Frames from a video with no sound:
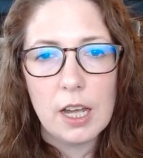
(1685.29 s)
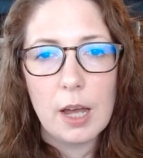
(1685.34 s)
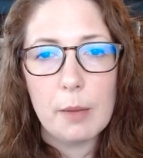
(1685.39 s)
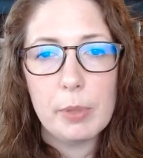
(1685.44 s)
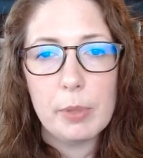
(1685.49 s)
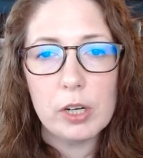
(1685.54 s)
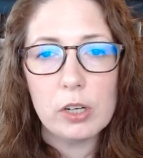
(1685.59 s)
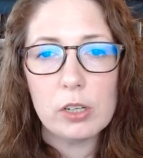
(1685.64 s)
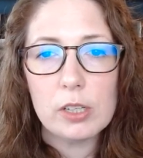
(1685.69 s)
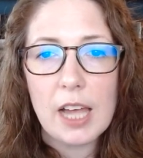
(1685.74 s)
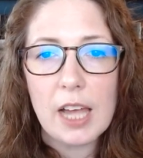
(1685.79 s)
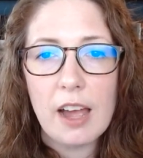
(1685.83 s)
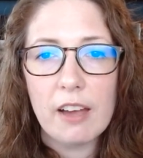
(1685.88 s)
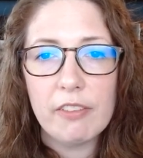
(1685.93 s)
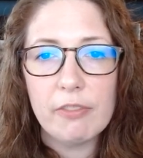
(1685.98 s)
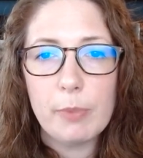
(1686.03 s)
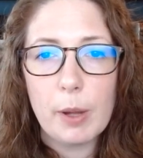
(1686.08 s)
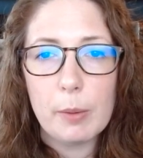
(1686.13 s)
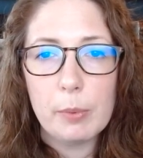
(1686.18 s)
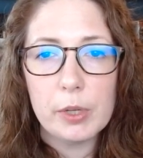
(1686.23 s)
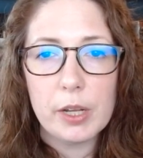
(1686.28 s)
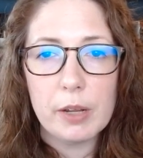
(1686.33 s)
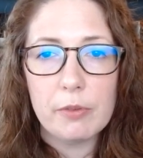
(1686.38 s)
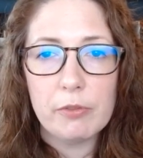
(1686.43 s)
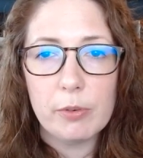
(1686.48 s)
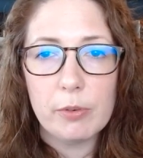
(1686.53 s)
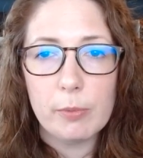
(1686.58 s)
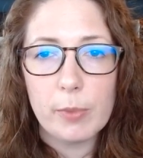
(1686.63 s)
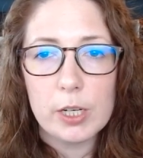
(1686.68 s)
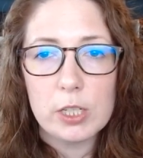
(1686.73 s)
A bitter laugh bubbled
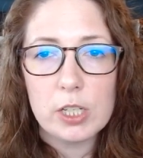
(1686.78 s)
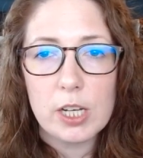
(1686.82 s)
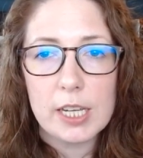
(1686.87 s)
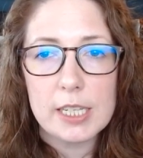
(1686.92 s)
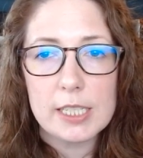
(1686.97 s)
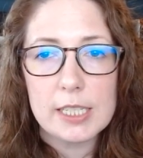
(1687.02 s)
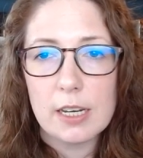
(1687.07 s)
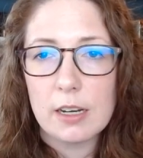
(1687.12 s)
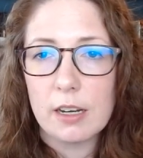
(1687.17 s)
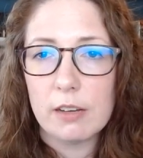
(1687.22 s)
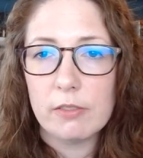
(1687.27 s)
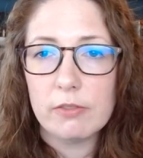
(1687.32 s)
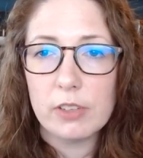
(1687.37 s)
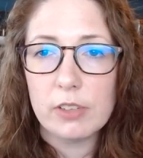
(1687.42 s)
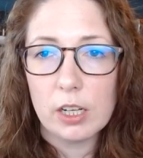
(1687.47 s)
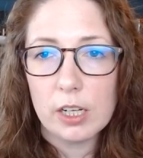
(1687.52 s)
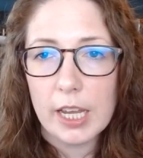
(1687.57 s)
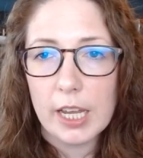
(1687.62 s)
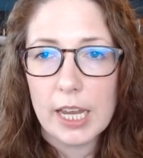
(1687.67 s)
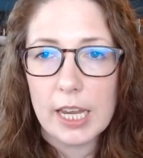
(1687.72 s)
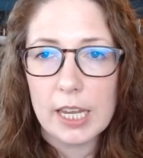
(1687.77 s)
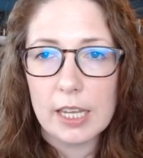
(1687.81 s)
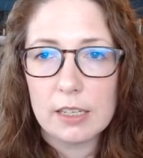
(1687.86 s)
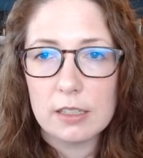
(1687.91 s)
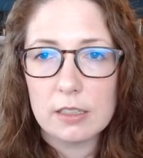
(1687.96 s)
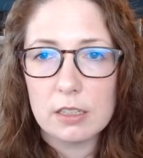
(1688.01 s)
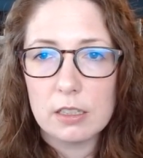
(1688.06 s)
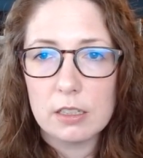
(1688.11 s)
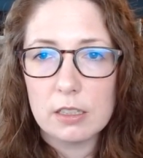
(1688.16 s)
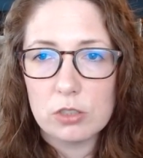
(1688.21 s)
up from my chest, and I flung a
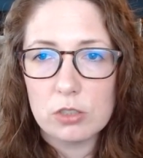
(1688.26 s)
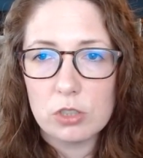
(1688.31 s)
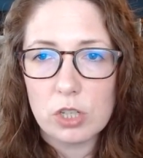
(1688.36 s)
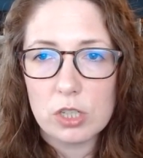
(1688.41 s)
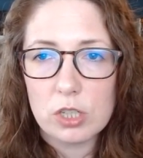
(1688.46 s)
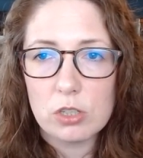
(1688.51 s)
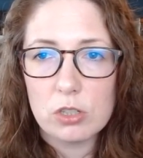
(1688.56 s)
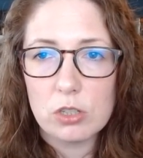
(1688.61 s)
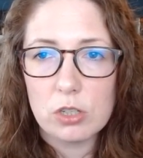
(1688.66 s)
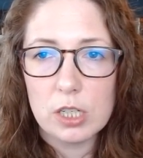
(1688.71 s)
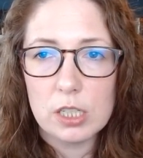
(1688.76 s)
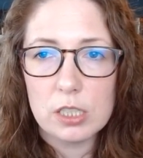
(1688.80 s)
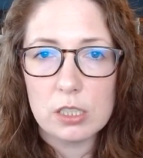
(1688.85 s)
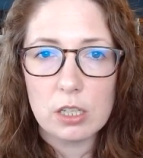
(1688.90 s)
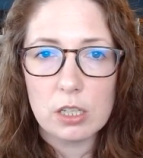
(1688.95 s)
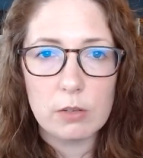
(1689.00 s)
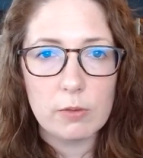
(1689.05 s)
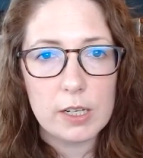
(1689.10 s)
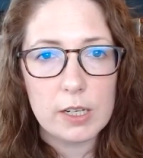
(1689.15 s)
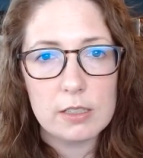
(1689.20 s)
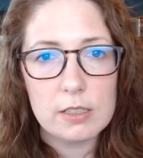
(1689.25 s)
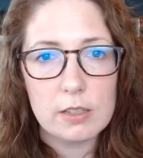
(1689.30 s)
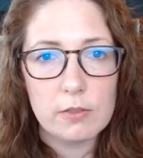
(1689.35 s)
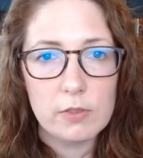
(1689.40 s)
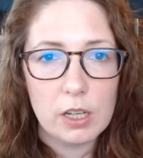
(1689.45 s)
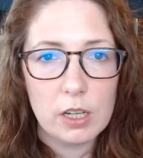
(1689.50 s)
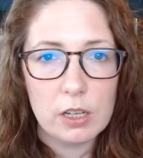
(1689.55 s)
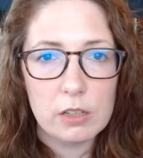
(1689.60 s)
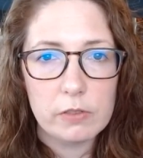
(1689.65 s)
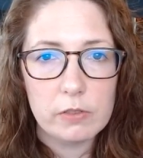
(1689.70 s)
hand, gesturing to the rest
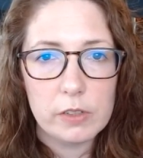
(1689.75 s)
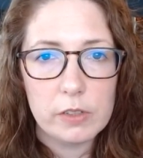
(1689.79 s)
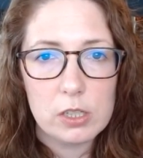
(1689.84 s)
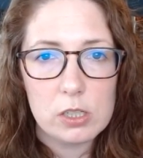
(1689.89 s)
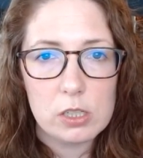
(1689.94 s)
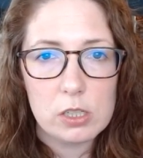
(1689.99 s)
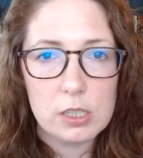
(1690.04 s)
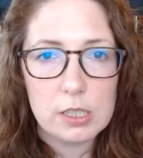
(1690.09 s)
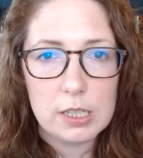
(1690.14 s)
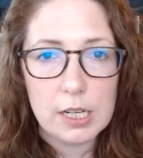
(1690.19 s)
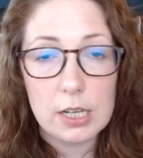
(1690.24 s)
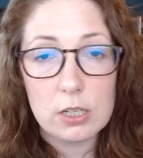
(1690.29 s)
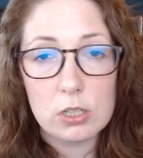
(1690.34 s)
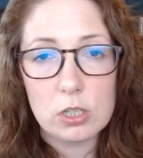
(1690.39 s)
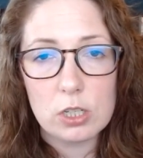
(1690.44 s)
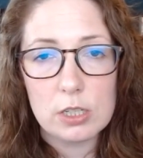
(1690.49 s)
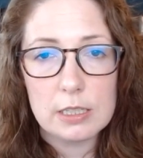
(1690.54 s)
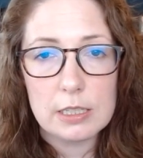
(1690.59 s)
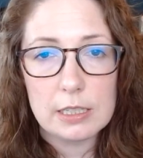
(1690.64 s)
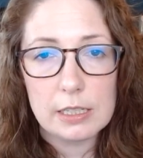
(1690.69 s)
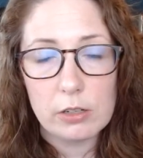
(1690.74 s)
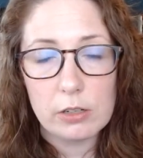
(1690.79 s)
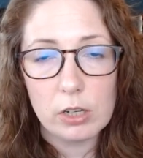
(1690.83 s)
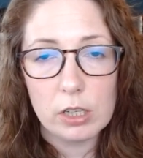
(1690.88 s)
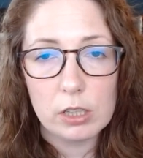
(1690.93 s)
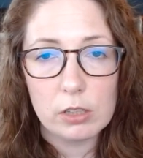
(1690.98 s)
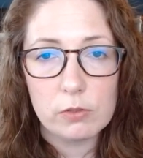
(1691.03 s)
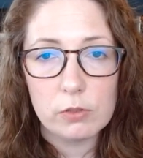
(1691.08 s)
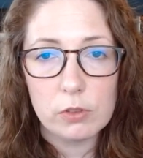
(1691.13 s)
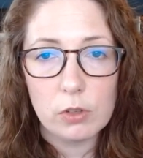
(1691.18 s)
of the unfinished sketches
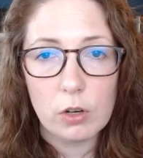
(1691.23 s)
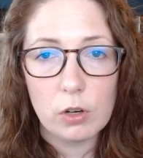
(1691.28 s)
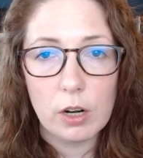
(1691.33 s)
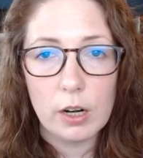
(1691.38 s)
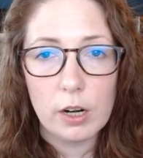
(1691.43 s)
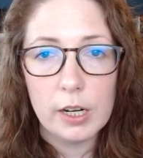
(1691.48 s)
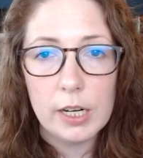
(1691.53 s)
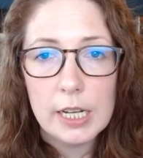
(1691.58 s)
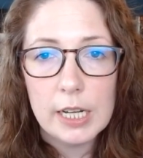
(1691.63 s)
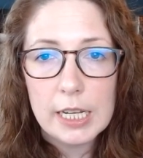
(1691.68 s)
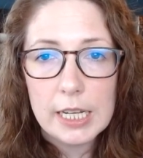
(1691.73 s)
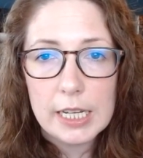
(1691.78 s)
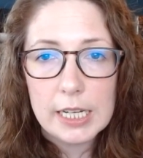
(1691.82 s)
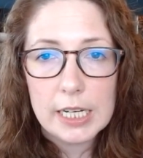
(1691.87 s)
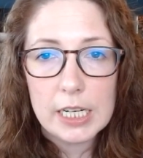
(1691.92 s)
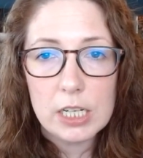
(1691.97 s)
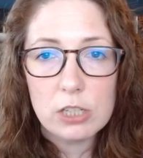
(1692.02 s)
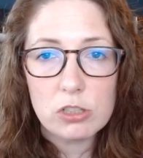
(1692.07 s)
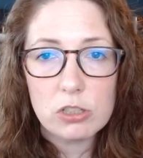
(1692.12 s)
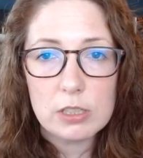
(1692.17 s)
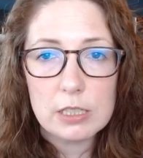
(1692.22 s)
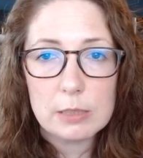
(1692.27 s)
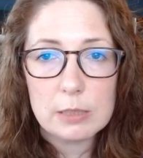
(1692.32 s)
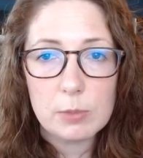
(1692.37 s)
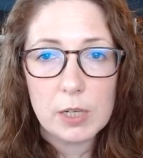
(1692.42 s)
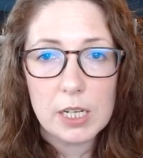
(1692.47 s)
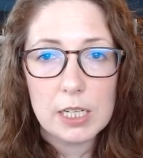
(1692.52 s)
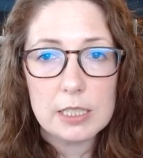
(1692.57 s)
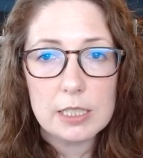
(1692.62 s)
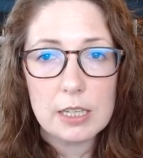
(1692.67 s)
littering the floor. Each
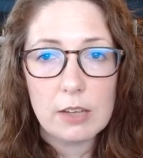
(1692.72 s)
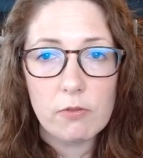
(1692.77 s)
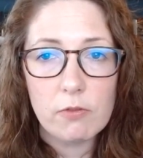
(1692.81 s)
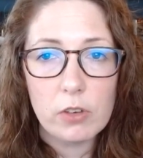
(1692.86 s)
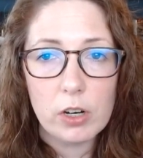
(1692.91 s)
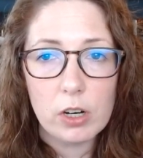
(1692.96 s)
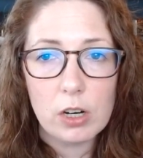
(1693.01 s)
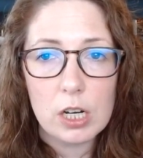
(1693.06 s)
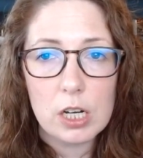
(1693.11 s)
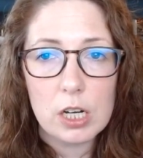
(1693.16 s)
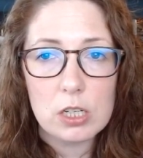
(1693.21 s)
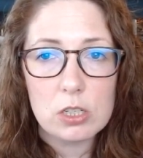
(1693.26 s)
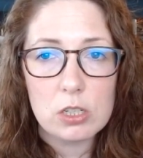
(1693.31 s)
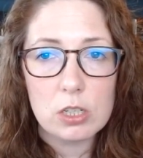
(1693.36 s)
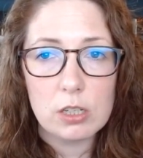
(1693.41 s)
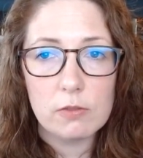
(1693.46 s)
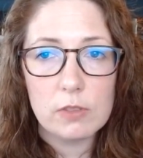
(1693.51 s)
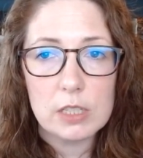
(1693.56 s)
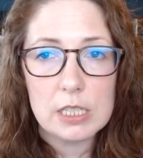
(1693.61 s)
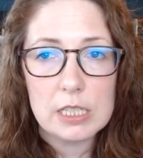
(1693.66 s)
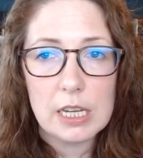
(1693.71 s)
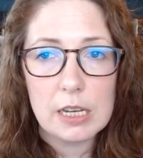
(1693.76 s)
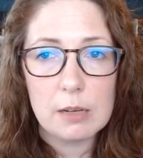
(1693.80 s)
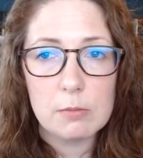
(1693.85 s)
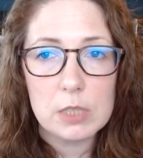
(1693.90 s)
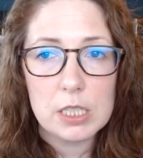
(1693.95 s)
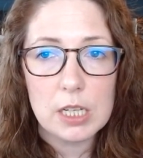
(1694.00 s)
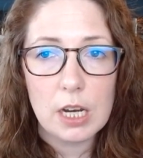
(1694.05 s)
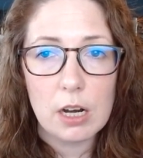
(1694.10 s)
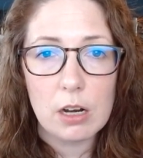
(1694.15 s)
displayed some variation of the
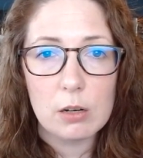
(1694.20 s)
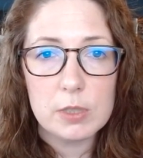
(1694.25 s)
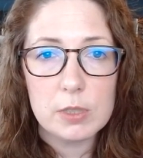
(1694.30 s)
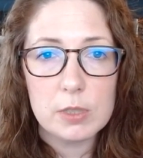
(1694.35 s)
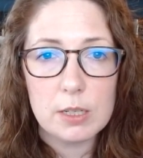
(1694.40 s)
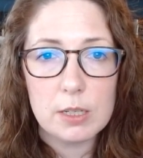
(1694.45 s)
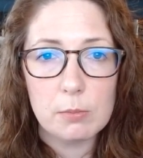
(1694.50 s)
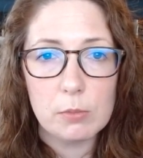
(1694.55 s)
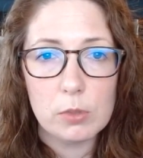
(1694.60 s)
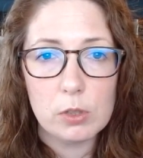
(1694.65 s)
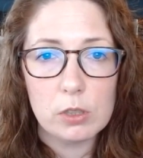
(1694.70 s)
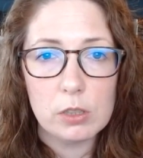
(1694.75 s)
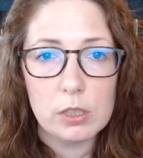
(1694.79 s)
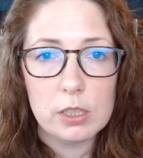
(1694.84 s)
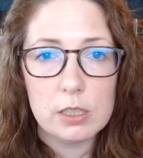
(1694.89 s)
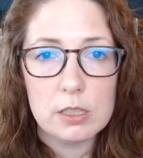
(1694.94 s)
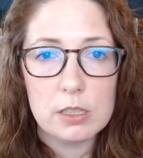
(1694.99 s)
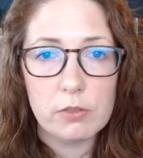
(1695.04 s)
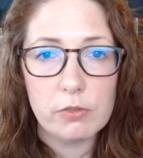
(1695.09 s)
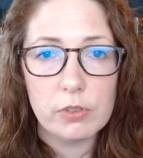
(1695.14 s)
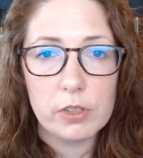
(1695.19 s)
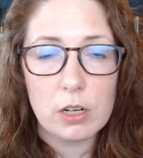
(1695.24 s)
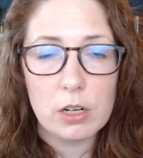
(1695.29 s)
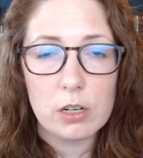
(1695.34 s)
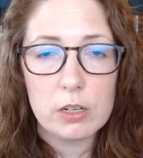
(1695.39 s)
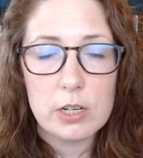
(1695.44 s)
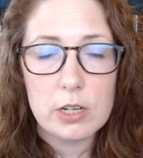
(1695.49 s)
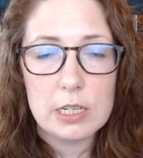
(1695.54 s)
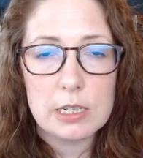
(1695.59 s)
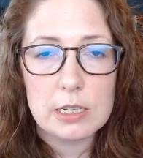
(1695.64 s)
same scarab symbol in different
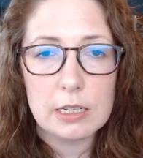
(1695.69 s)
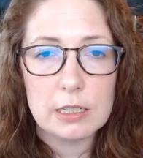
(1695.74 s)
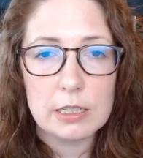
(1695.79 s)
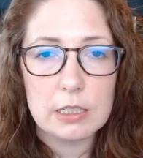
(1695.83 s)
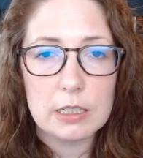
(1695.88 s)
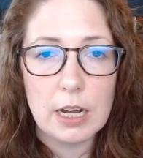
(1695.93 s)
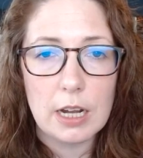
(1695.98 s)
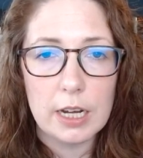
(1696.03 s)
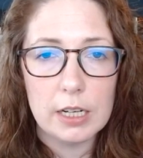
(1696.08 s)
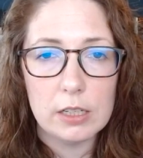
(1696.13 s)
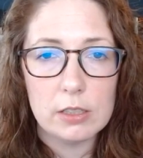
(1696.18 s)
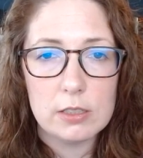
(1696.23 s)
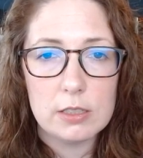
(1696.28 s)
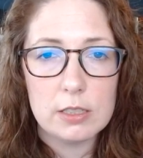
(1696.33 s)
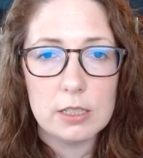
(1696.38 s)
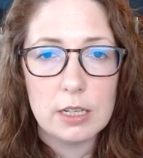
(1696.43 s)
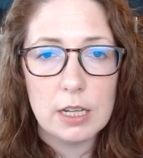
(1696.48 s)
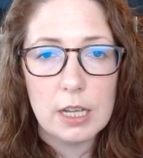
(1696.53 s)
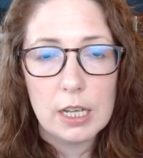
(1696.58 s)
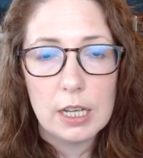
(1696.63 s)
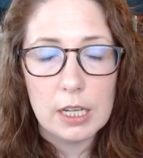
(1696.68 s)
artistic styles.